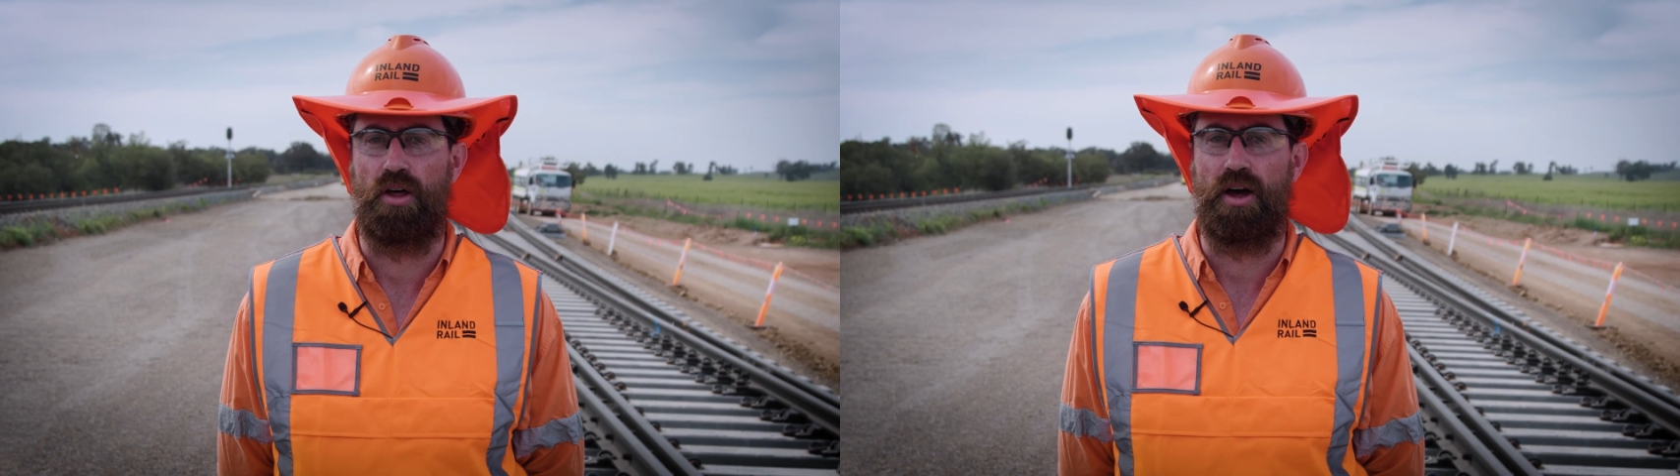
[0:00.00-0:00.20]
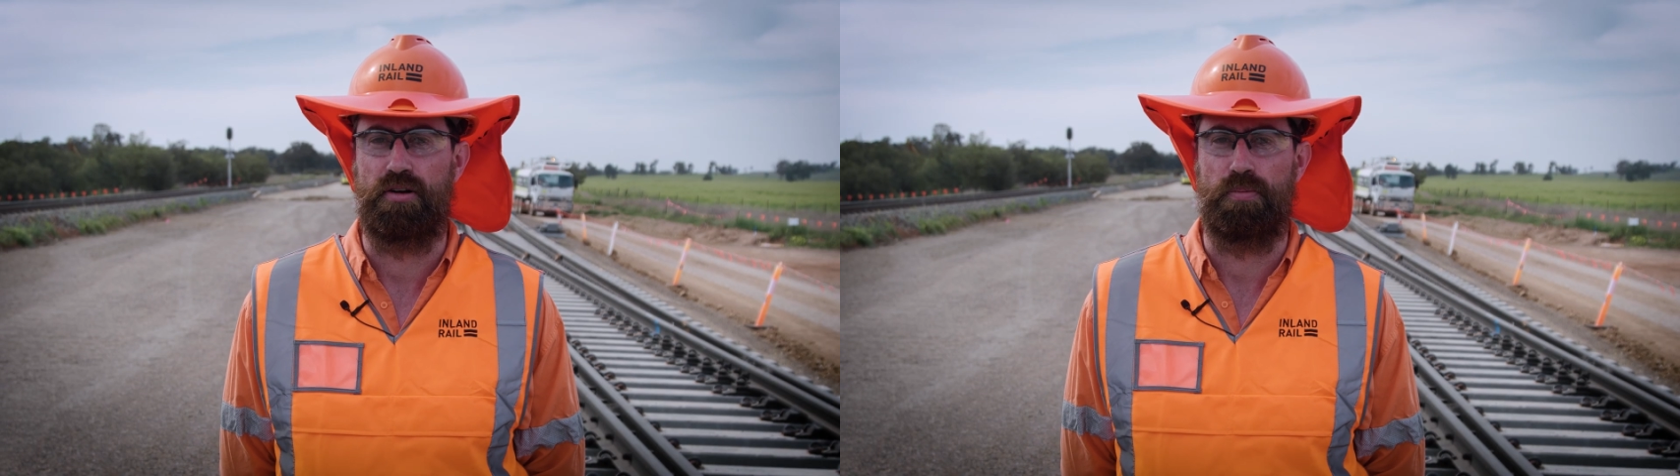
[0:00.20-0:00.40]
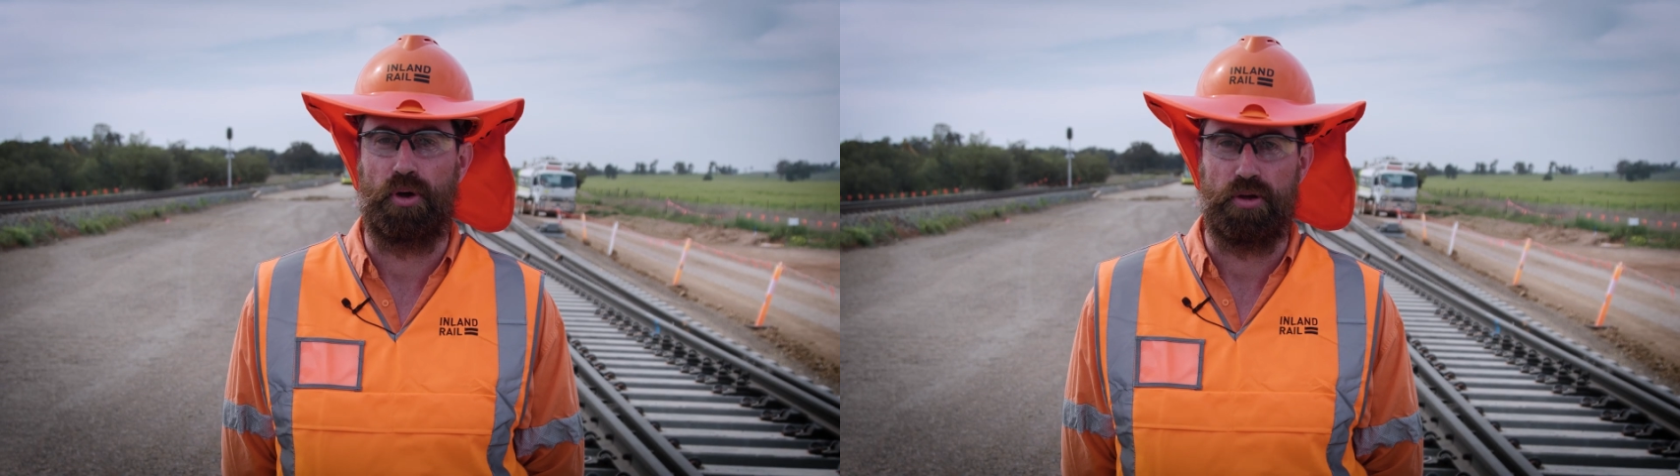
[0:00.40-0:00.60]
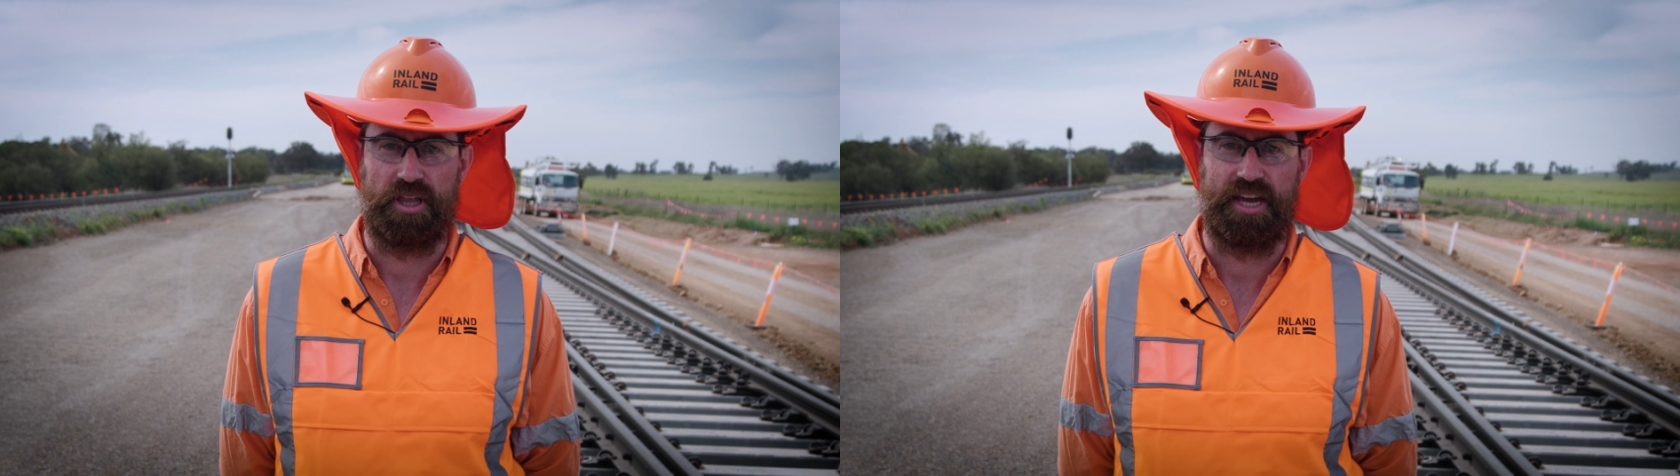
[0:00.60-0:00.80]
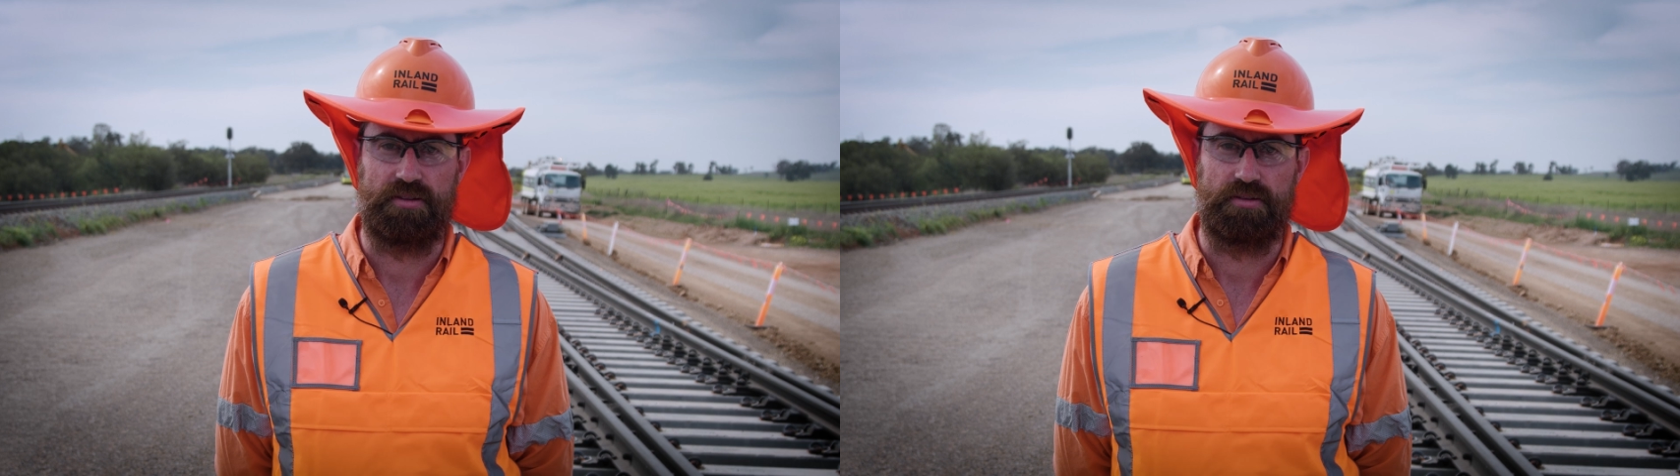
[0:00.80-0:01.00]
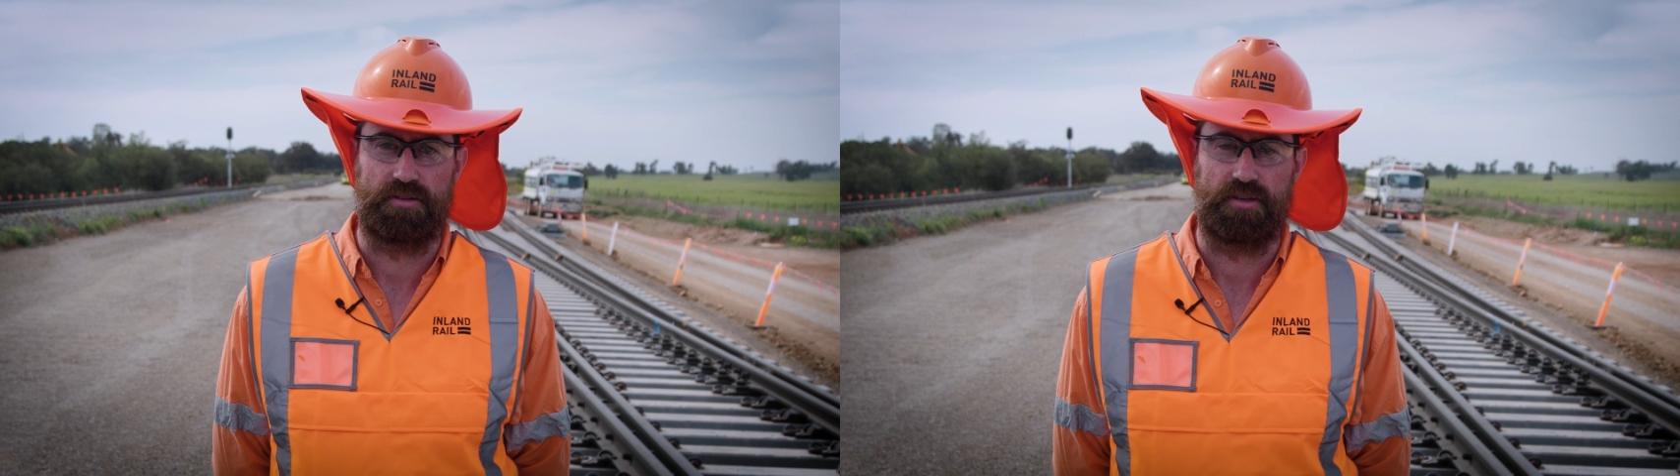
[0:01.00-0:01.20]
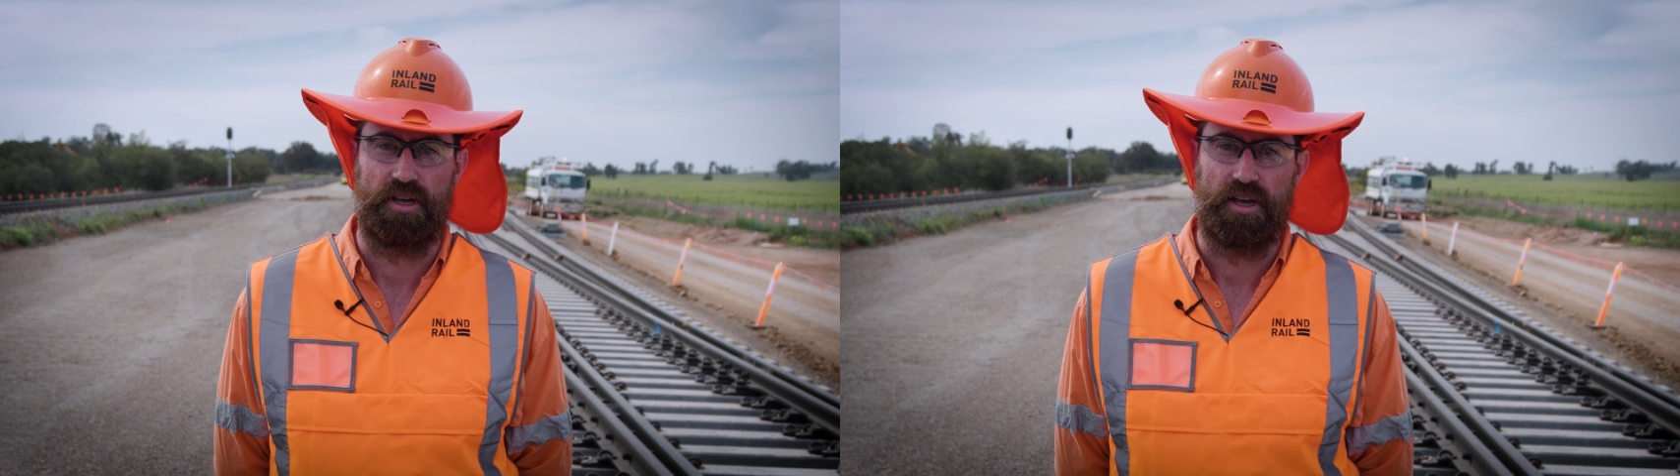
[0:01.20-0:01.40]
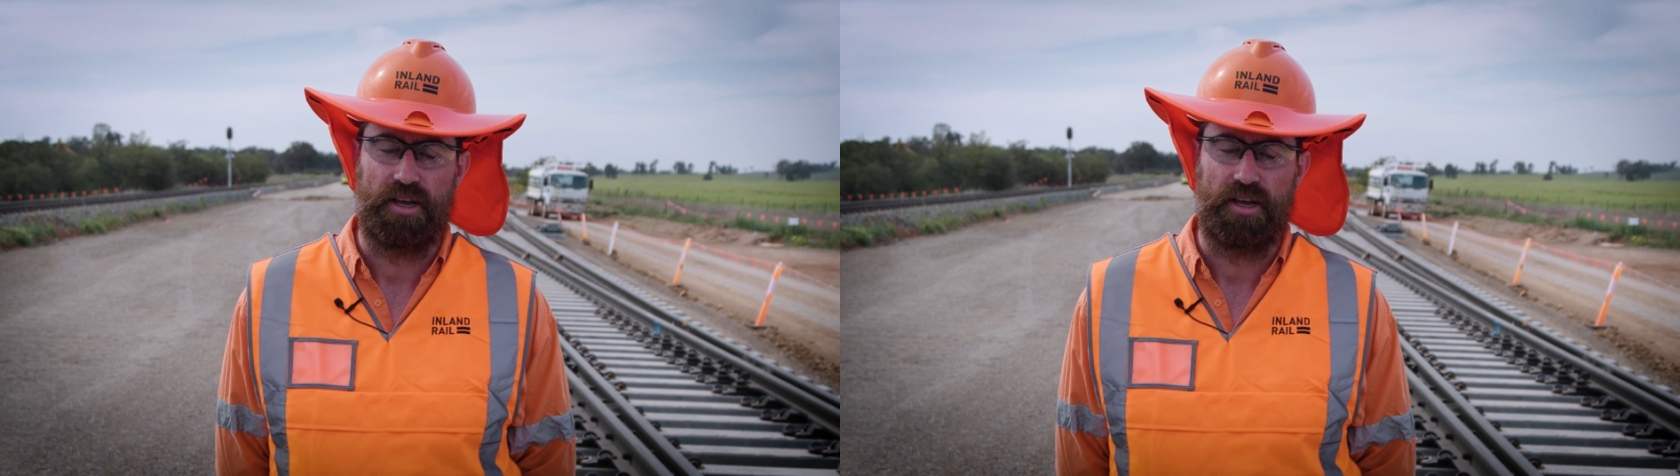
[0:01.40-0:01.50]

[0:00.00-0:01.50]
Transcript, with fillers: line on both ends.